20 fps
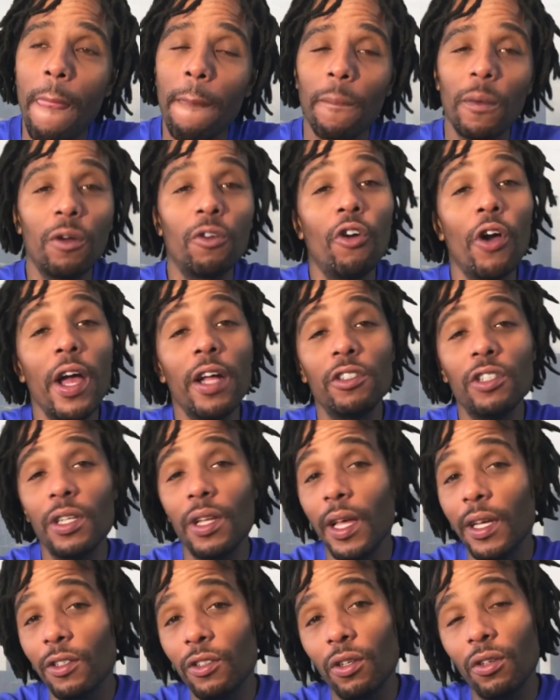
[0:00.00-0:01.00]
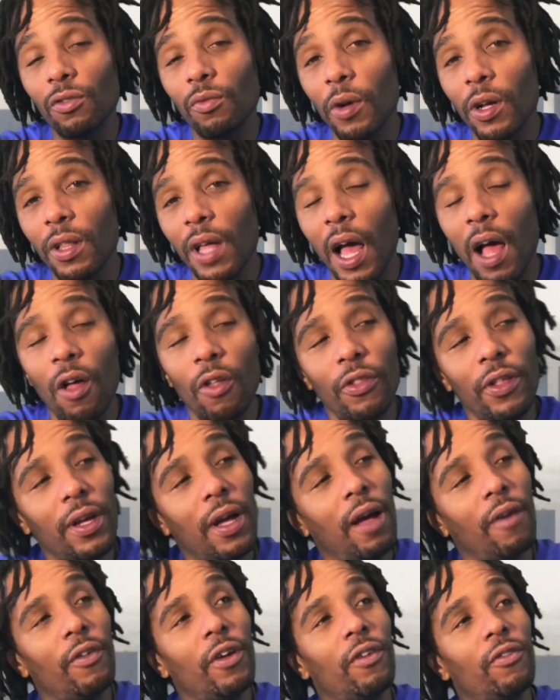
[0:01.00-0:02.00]
Congratulations, brother. I don't think
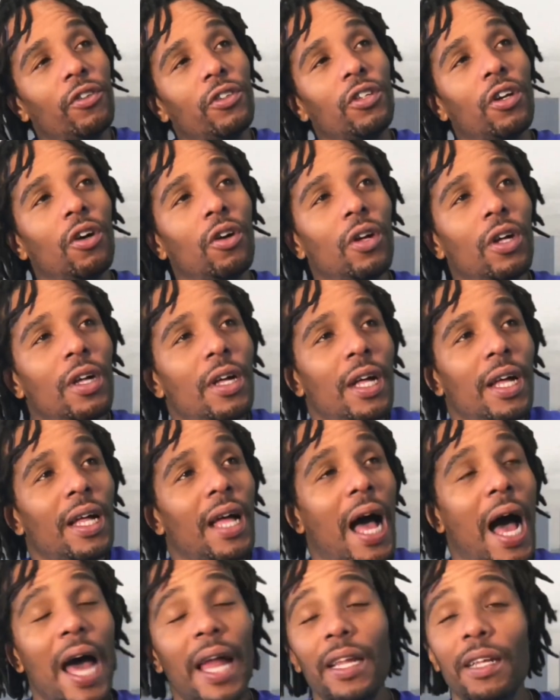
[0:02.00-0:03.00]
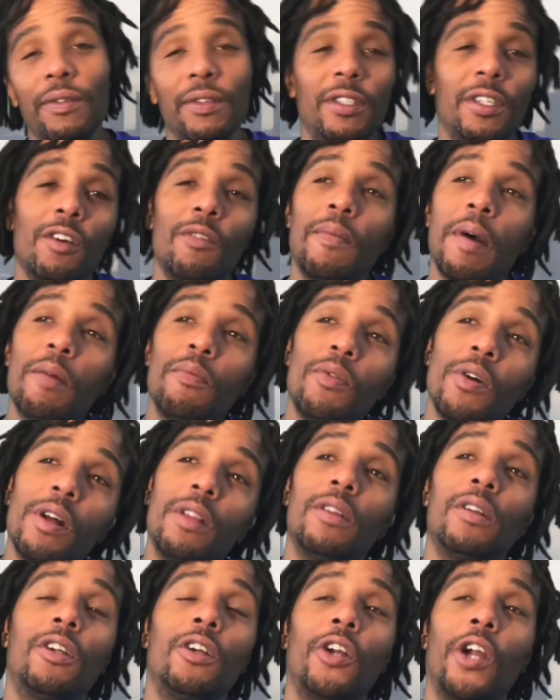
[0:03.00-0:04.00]
I've ever told, I didn't even tell my
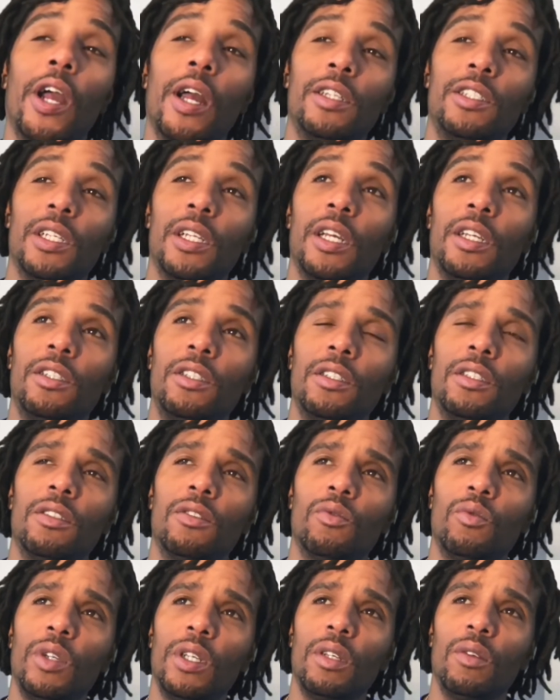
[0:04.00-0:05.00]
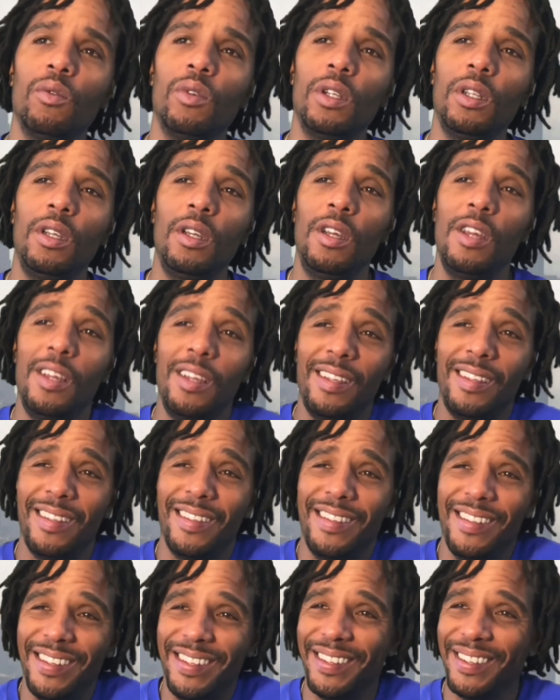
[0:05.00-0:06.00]
brother congratulations when
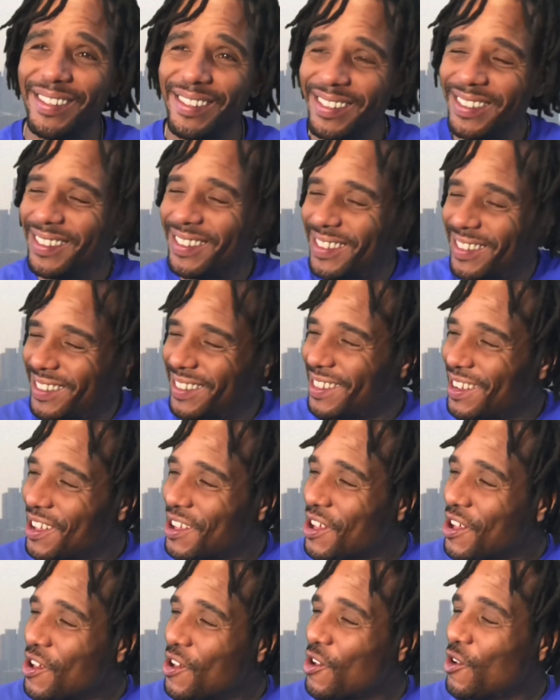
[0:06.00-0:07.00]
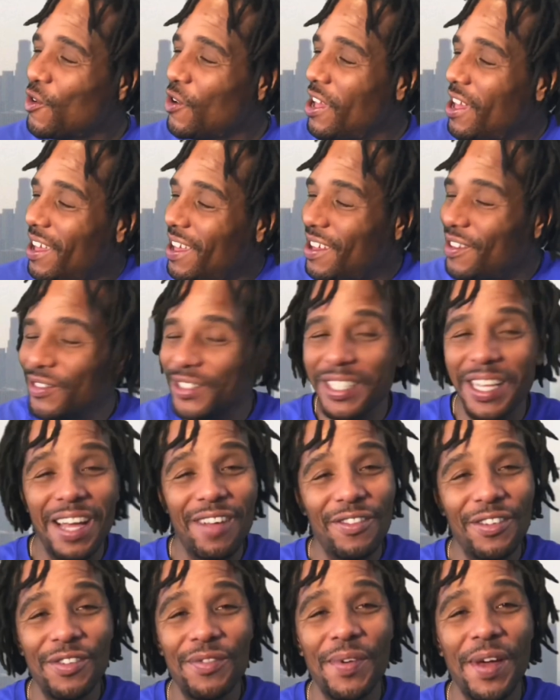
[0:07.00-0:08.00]
he was
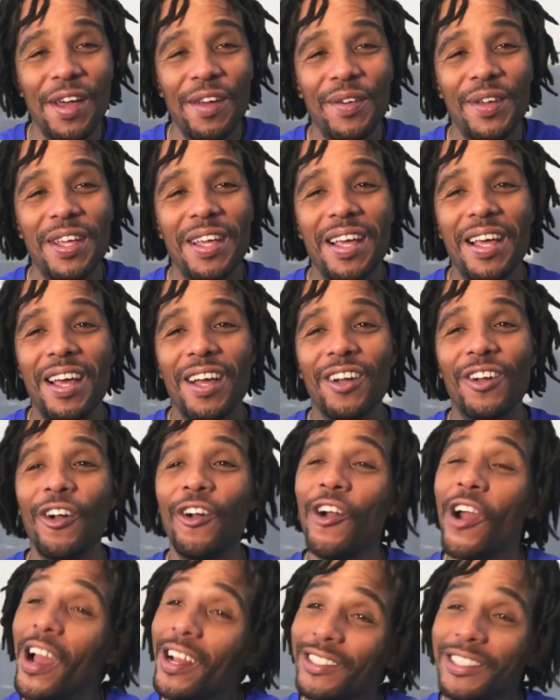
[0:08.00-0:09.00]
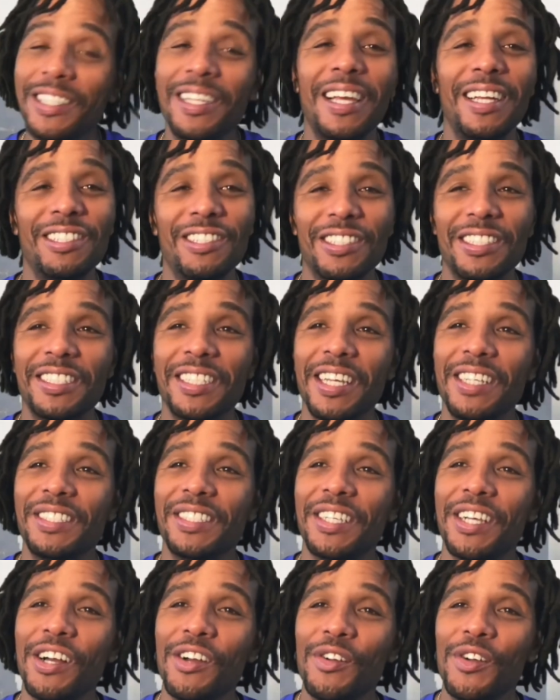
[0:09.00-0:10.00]
having a baby. Congratulations,
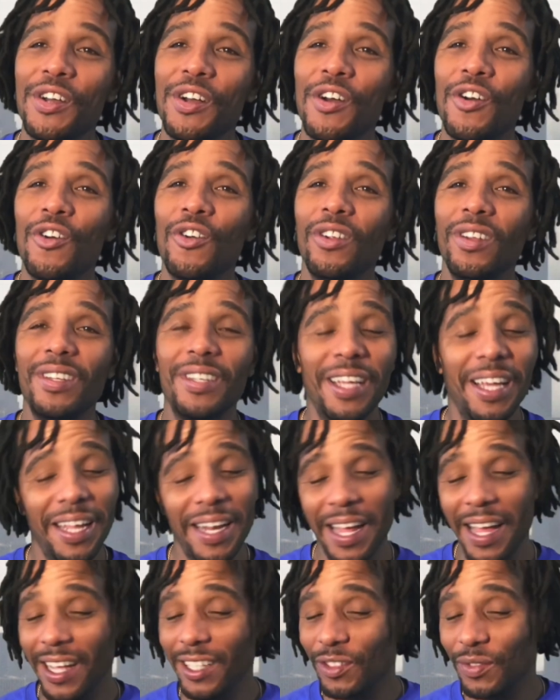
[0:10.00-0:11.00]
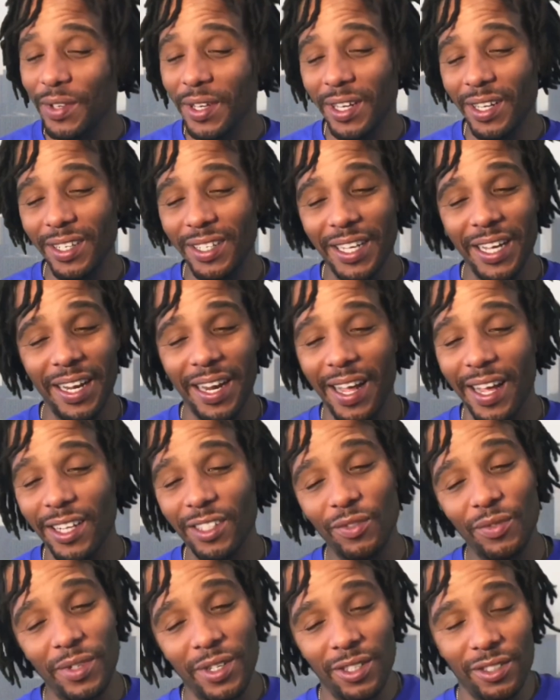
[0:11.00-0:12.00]
ASAP. Dead ass,
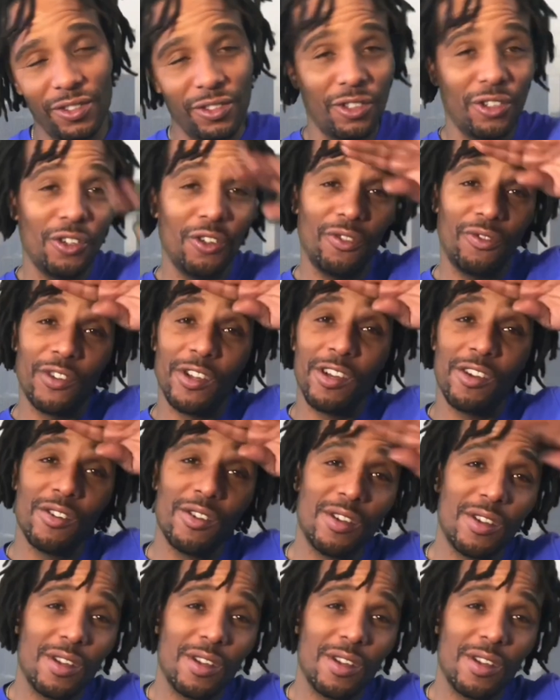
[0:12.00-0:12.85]
man. Salute, fam.